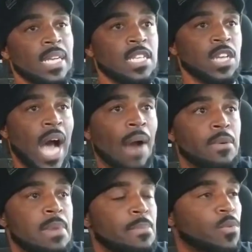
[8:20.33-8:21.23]

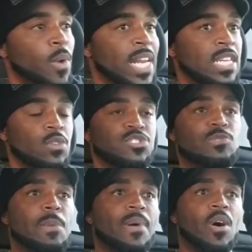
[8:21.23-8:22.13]
remember winning those
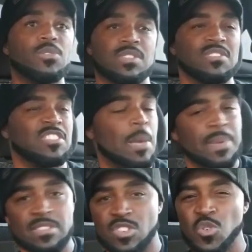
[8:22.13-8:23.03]
Super Bowls and
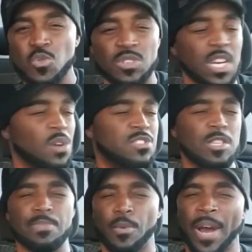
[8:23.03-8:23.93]
skipping school to go to
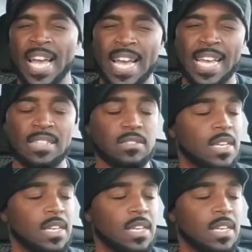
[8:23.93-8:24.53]
the parades.